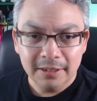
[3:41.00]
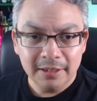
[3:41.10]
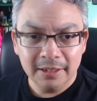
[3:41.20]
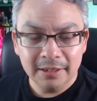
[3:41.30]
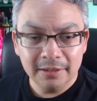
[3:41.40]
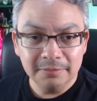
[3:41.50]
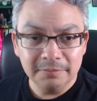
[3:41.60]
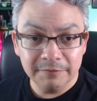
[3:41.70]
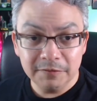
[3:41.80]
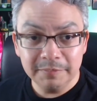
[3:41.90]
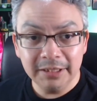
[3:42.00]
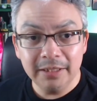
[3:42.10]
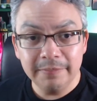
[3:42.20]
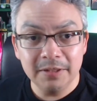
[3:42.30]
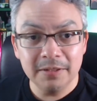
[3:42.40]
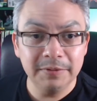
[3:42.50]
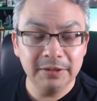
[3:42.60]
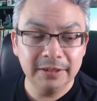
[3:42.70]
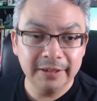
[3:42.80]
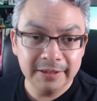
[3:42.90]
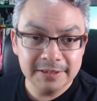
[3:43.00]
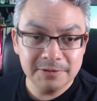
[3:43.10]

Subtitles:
if you've been keeping up with the